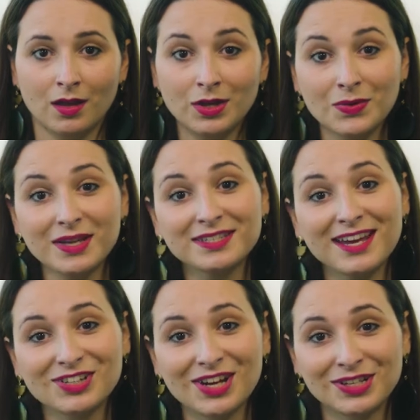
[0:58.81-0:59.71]
U S
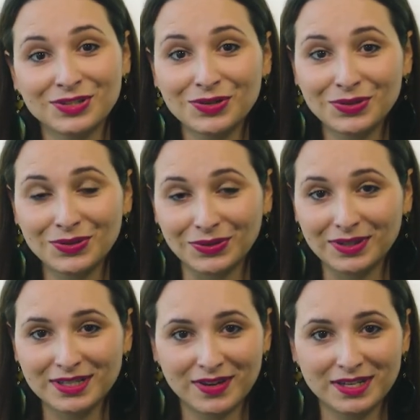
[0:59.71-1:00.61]
tech giant Google
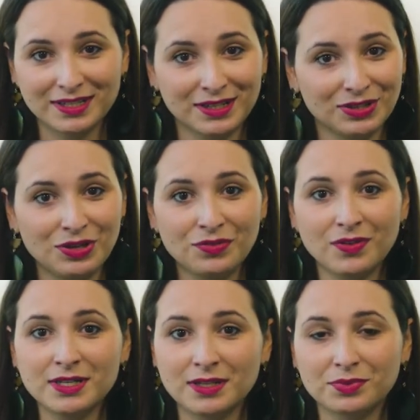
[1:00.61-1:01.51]
is facing a new
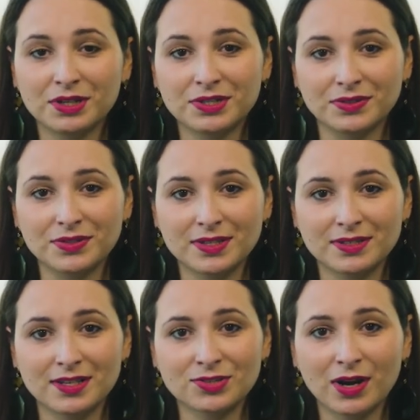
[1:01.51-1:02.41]
fight in Brussels
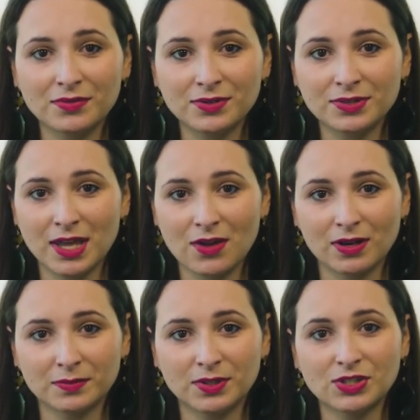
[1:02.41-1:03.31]
as its rivals gear
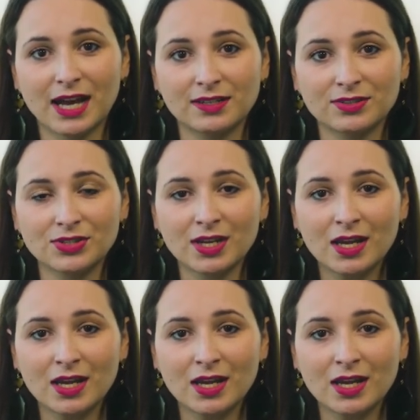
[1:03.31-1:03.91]
up to challenge